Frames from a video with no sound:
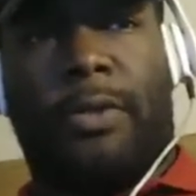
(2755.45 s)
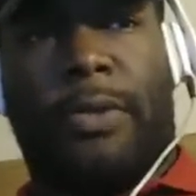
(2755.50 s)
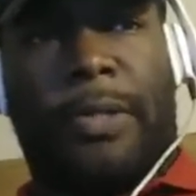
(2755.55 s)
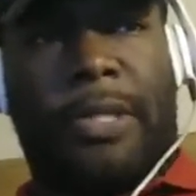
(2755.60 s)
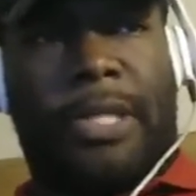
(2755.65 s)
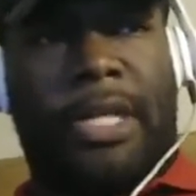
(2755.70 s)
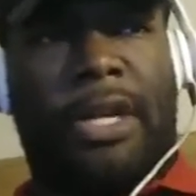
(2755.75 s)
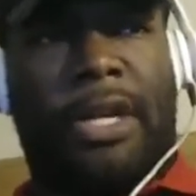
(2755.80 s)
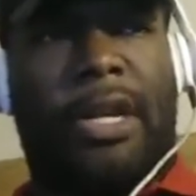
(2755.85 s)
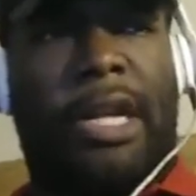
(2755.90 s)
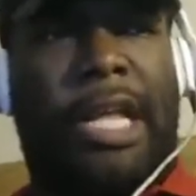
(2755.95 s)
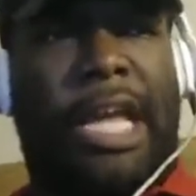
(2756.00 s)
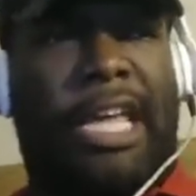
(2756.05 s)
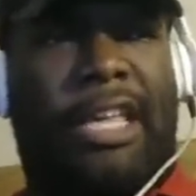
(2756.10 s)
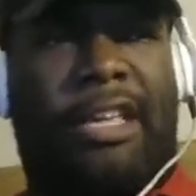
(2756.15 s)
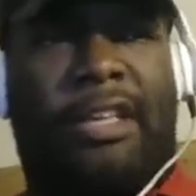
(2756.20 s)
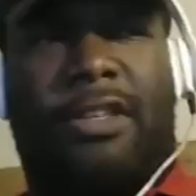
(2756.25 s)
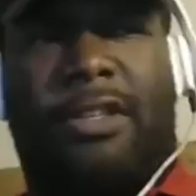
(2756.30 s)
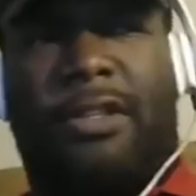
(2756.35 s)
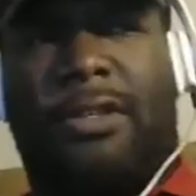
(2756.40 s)
They're
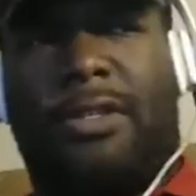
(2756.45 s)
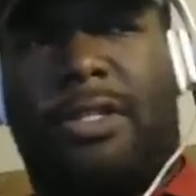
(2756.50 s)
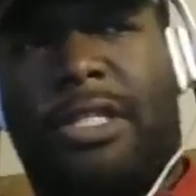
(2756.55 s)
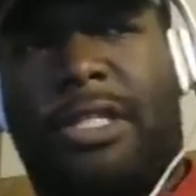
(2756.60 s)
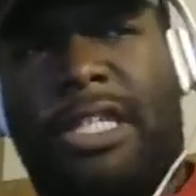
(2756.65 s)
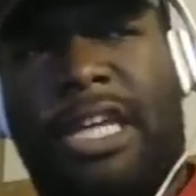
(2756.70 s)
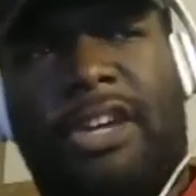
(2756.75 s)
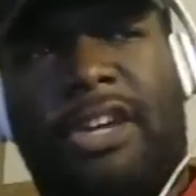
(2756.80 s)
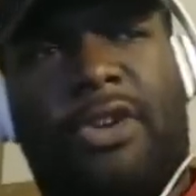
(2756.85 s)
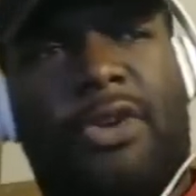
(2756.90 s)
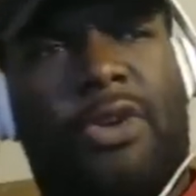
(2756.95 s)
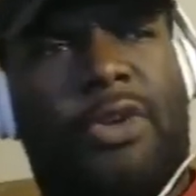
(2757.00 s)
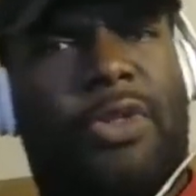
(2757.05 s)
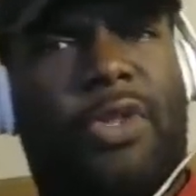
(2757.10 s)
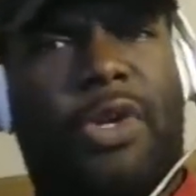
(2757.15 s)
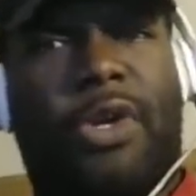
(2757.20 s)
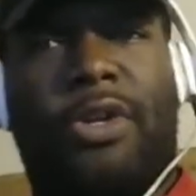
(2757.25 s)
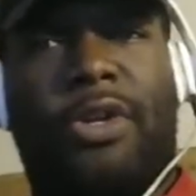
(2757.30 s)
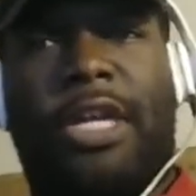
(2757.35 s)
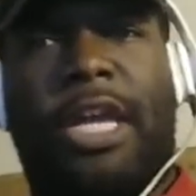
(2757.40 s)
like second or
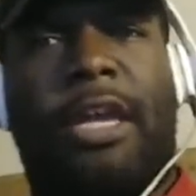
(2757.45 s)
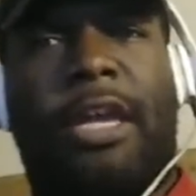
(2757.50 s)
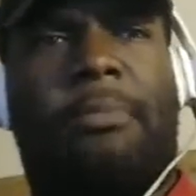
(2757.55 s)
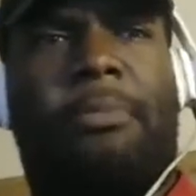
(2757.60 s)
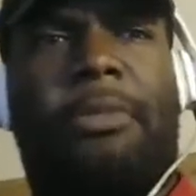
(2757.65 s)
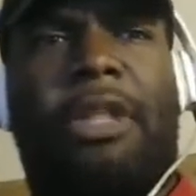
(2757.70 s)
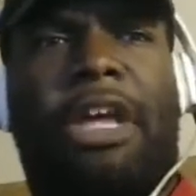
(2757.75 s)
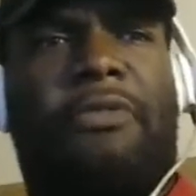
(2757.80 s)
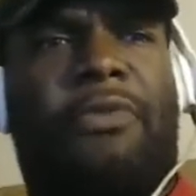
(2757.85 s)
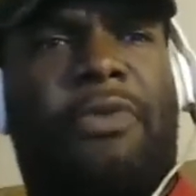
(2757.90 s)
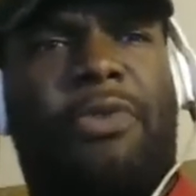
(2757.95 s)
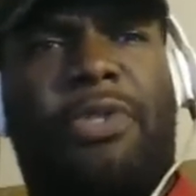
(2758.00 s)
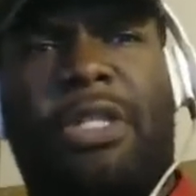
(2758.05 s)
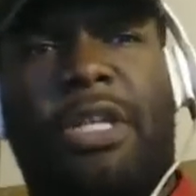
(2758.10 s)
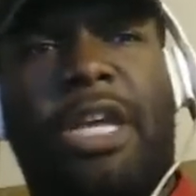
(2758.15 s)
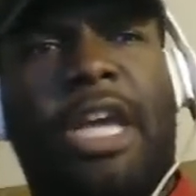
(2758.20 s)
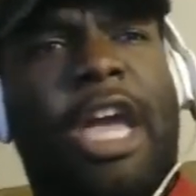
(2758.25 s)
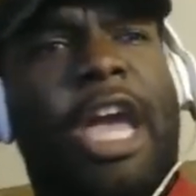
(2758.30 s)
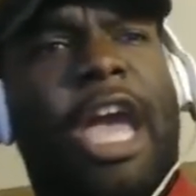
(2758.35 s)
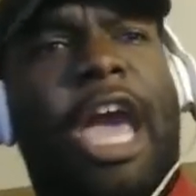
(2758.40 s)
third game. Like
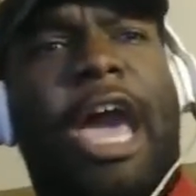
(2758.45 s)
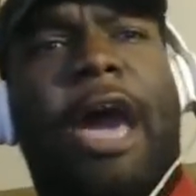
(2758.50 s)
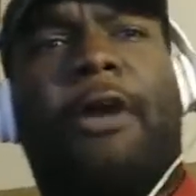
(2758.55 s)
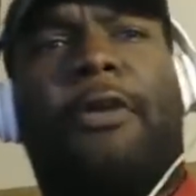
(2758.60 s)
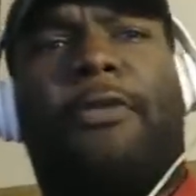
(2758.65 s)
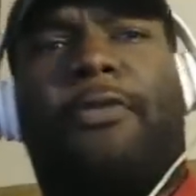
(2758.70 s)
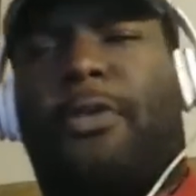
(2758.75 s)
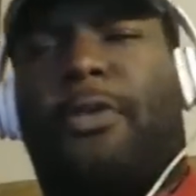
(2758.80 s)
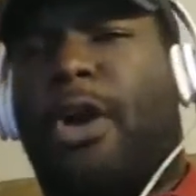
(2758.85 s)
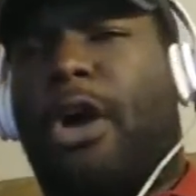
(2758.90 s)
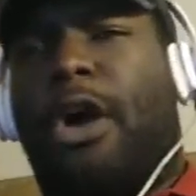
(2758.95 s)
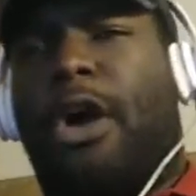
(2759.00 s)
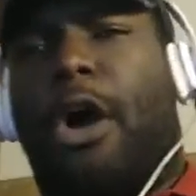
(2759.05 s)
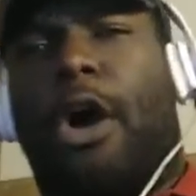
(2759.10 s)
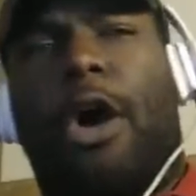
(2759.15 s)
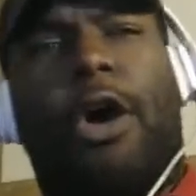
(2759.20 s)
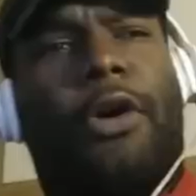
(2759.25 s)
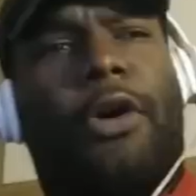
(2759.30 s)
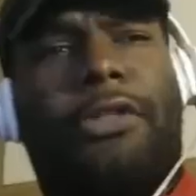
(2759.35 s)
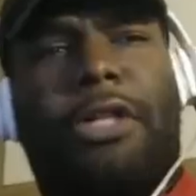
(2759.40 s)
out of
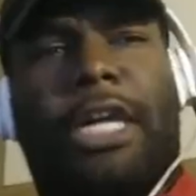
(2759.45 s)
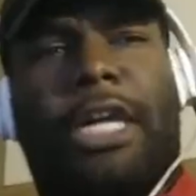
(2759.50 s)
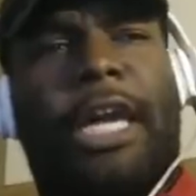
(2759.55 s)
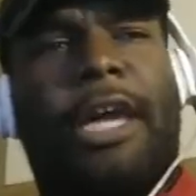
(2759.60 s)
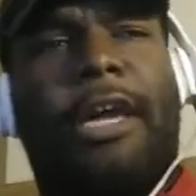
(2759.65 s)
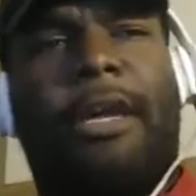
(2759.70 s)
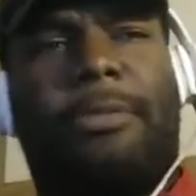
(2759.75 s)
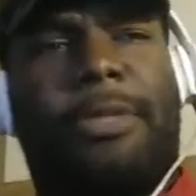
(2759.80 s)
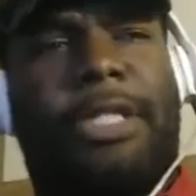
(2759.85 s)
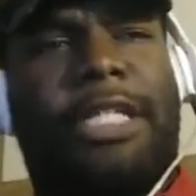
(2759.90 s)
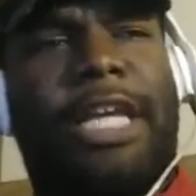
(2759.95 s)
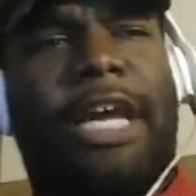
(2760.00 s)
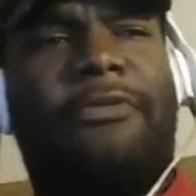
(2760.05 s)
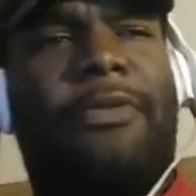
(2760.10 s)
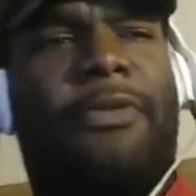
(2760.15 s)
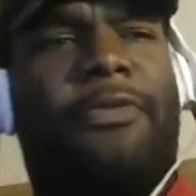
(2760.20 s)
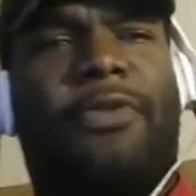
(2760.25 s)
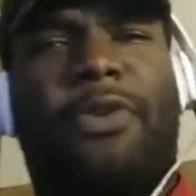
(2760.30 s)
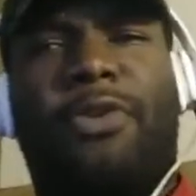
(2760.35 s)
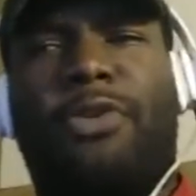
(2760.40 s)
all the games, Siphon
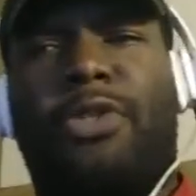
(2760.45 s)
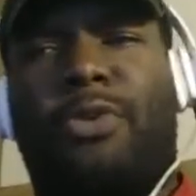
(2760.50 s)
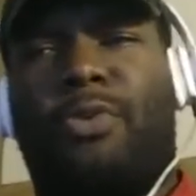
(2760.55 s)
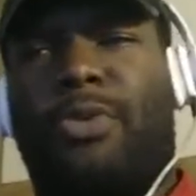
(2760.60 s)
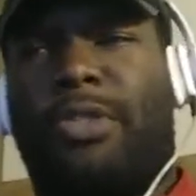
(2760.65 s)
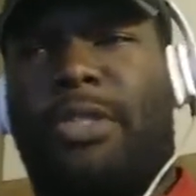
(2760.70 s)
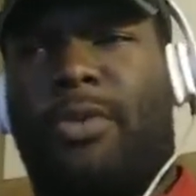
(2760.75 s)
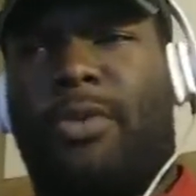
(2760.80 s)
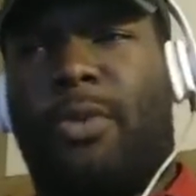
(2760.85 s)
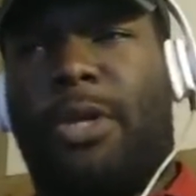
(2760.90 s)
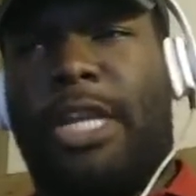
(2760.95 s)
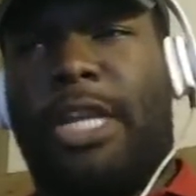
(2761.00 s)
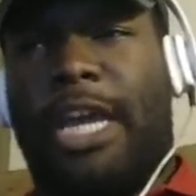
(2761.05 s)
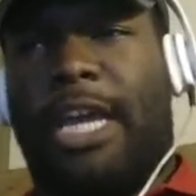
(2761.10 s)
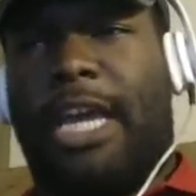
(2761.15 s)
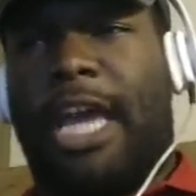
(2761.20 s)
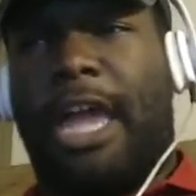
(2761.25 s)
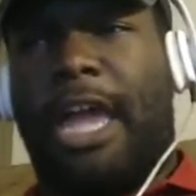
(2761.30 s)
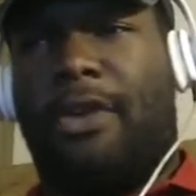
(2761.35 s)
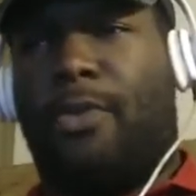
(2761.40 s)
Filter was the one that
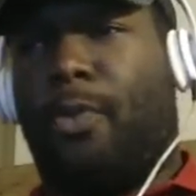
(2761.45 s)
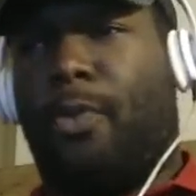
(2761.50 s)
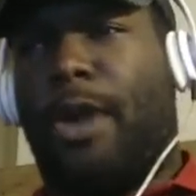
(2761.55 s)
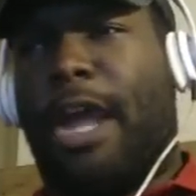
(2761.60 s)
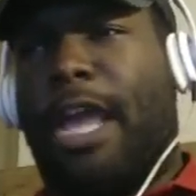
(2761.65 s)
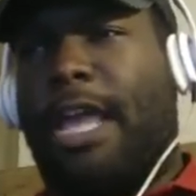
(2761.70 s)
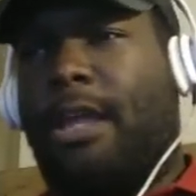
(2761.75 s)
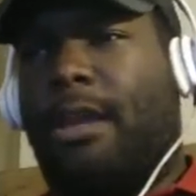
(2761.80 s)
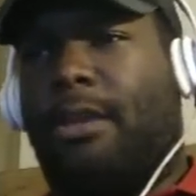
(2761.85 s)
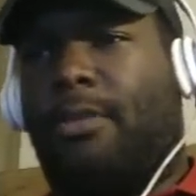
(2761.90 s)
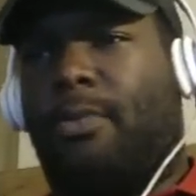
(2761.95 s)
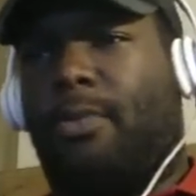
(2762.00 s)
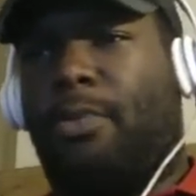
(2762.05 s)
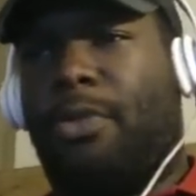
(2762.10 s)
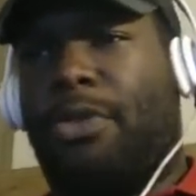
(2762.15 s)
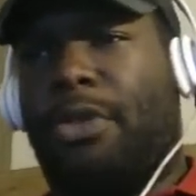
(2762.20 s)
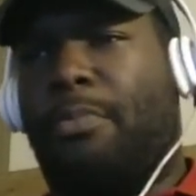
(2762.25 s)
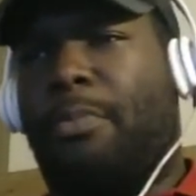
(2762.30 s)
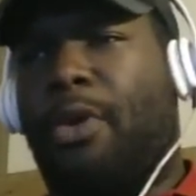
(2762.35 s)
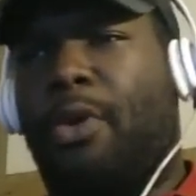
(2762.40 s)
got it right with
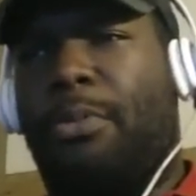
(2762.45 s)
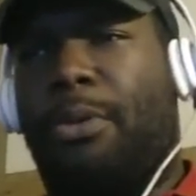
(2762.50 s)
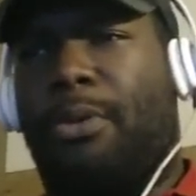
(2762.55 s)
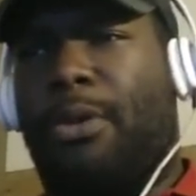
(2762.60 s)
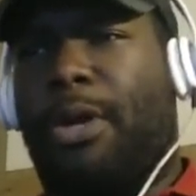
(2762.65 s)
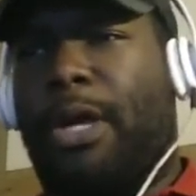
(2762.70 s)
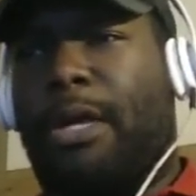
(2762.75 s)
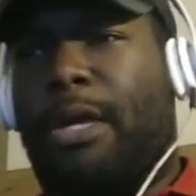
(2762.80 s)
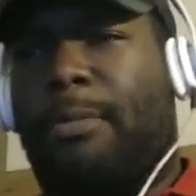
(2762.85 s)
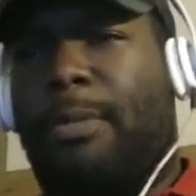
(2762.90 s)
a mobile game.